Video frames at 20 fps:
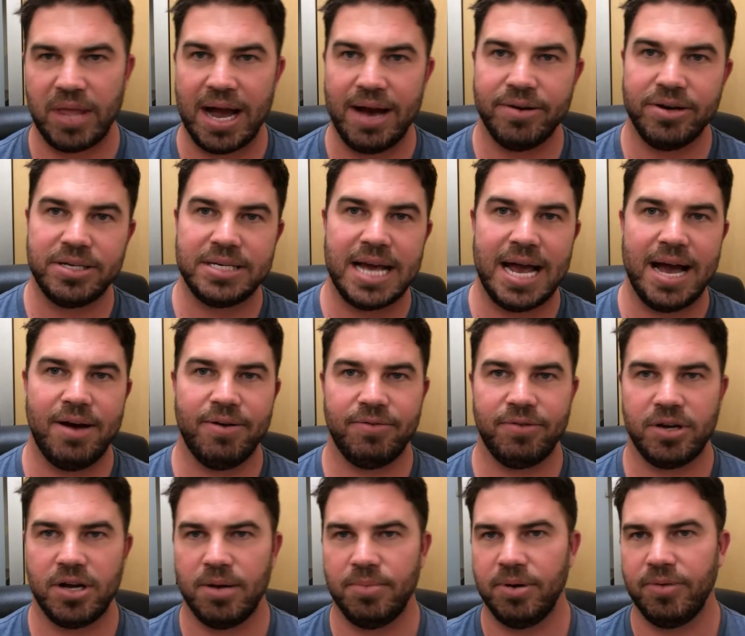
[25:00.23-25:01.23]
of town,
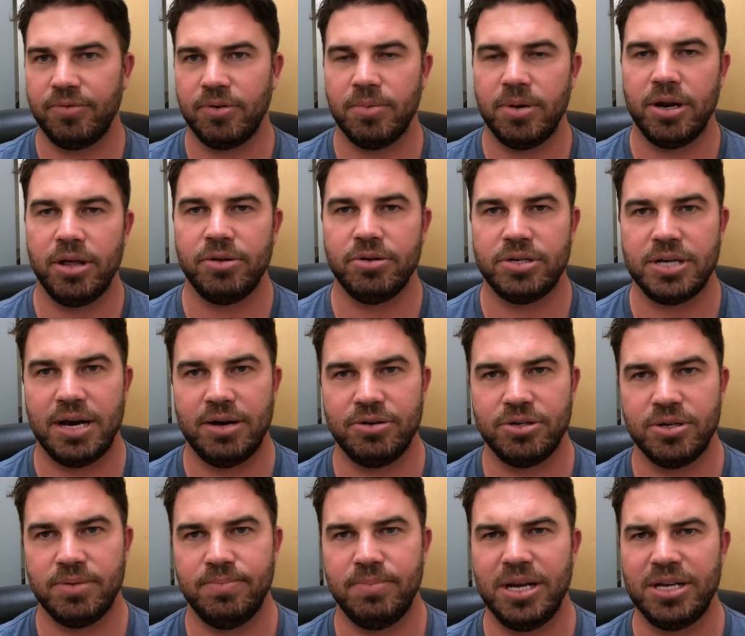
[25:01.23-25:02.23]
coming from another town or something,
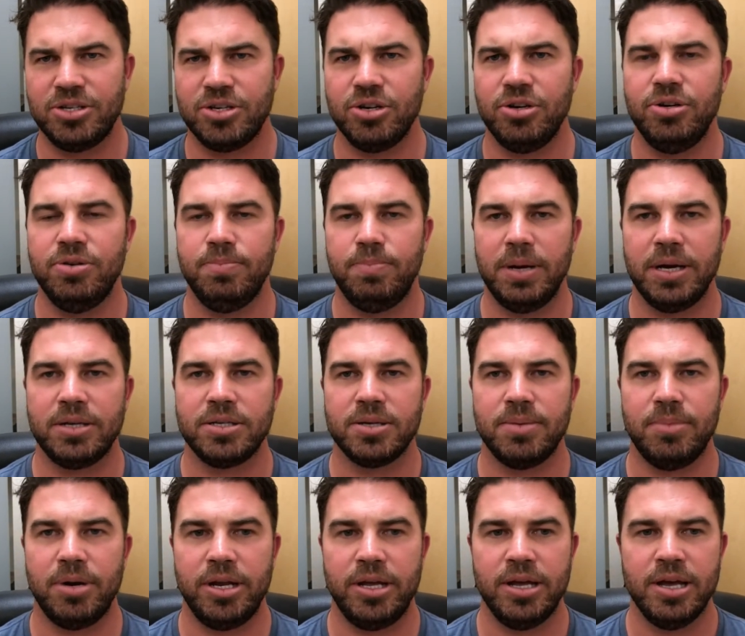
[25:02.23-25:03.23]
make sure you pick
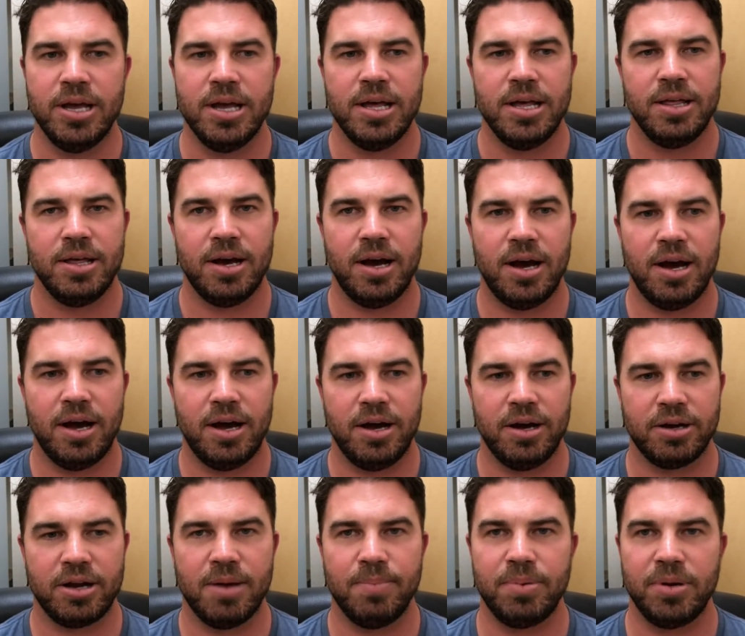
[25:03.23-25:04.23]
somebody, a
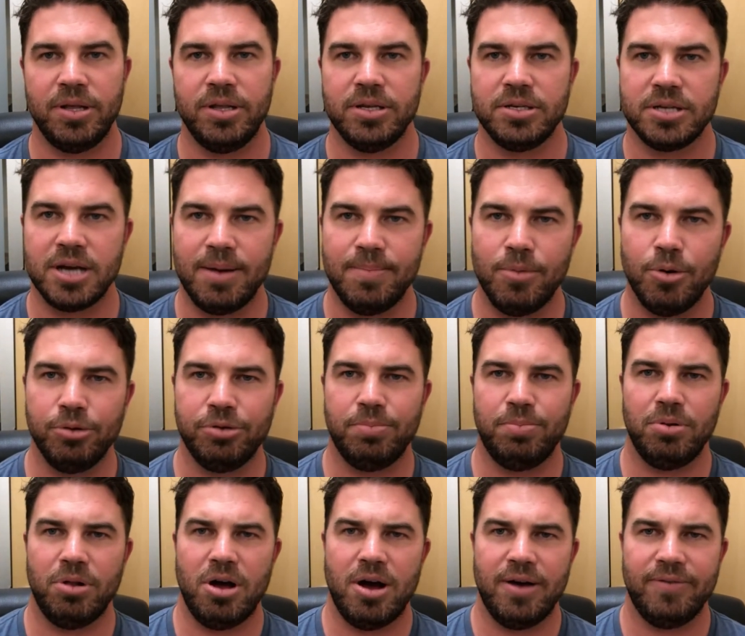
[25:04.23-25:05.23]
company that's got multiple
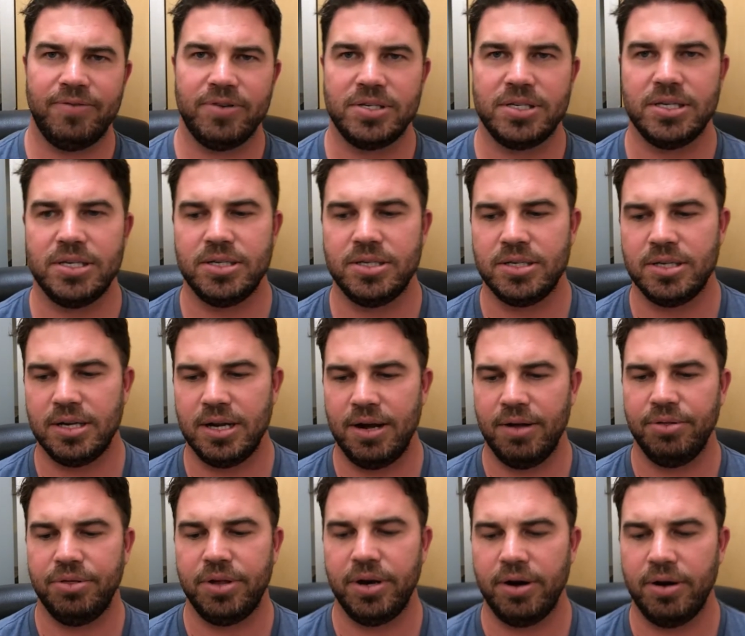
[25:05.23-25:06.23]
offices out
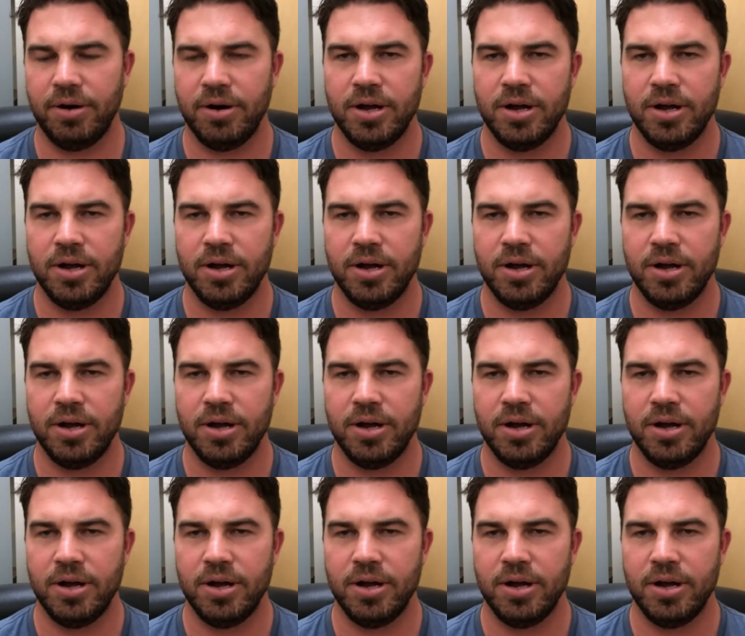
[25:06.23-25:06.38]
there.